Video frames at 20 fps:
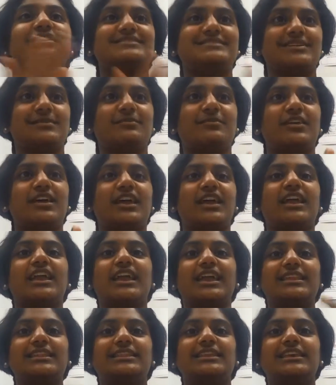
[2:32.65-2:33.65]
something
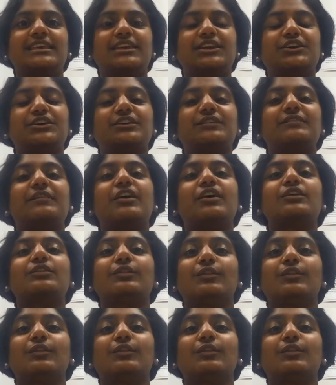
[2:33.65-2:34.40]
in the year of our